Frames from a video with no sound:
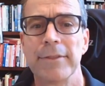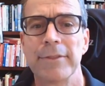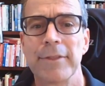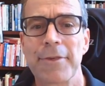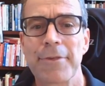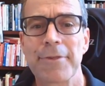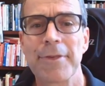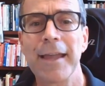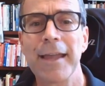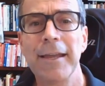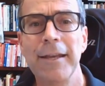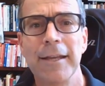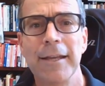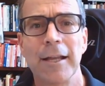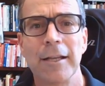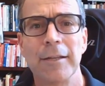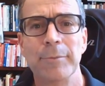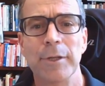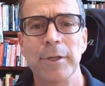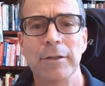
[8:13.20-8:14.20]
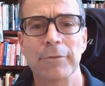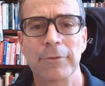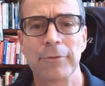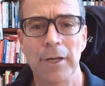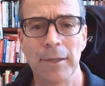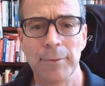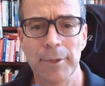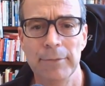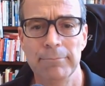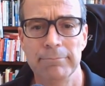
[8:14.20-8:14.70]
The second element of
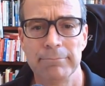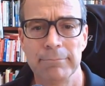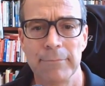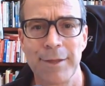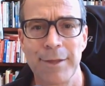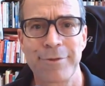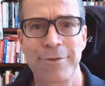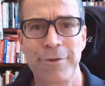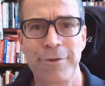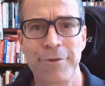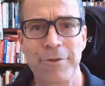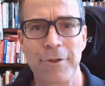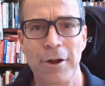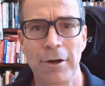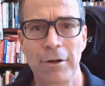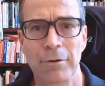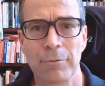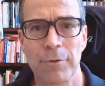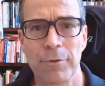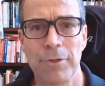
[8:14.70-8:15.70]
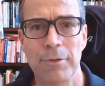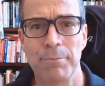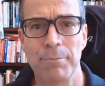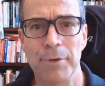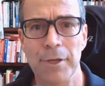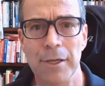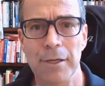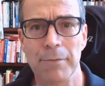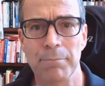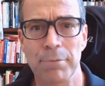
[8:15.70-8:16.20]
framing is to start with the
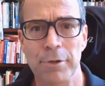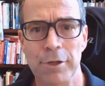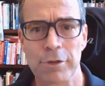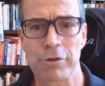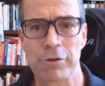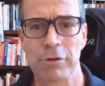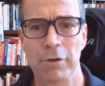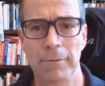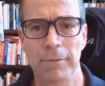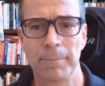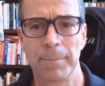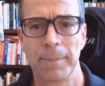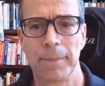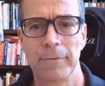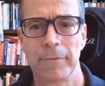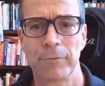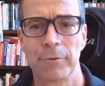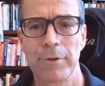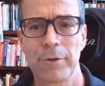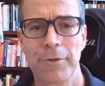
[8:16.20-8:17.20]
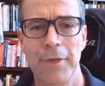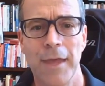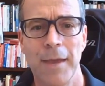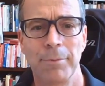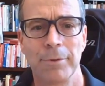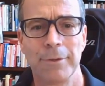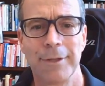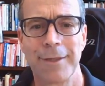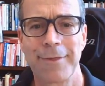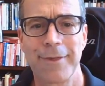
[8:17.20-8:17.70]
big picture. For
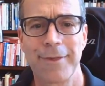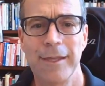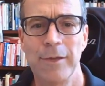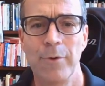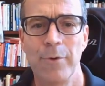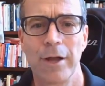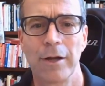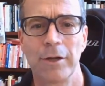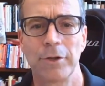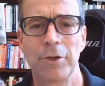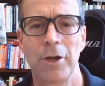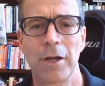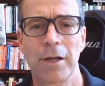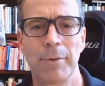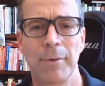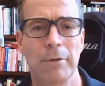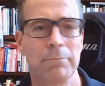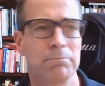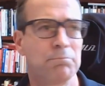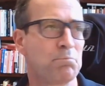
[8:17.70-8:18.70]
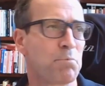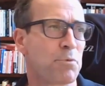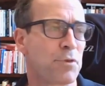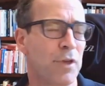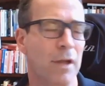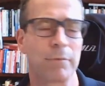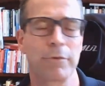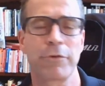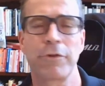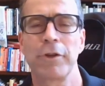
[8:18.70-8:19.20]
example, let's say you wanted to talk about
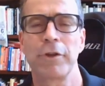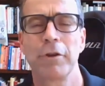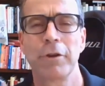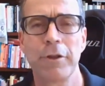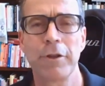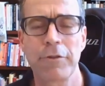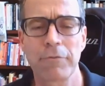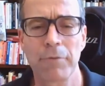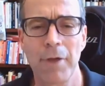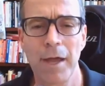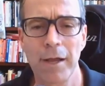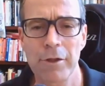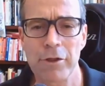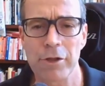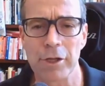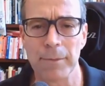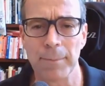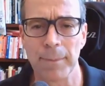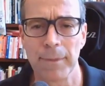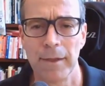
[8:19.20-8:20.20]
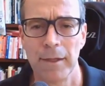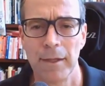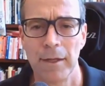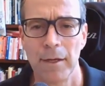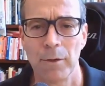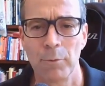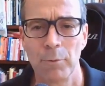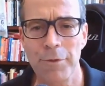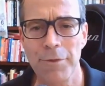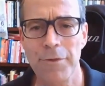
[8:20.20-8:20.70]
cybersecurity strategy.
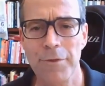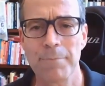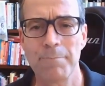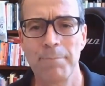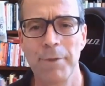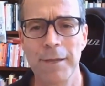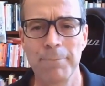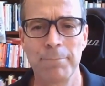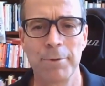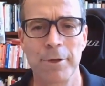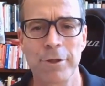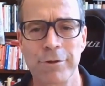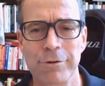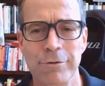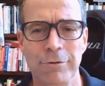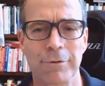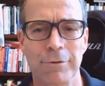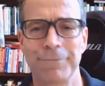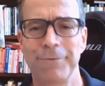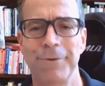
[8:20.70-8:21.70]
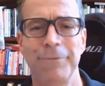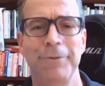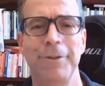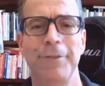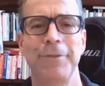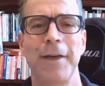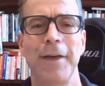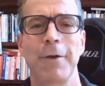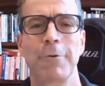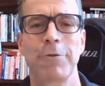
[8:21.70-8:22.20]
What's the big picture or
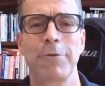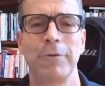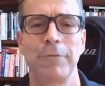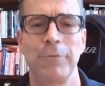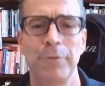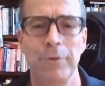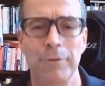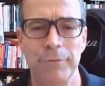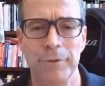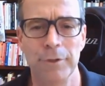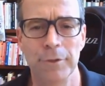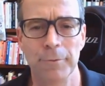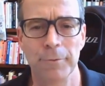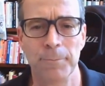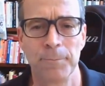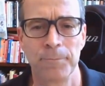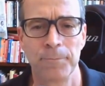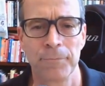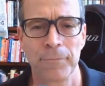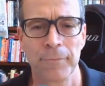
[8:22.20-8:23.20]
50,000-foot view?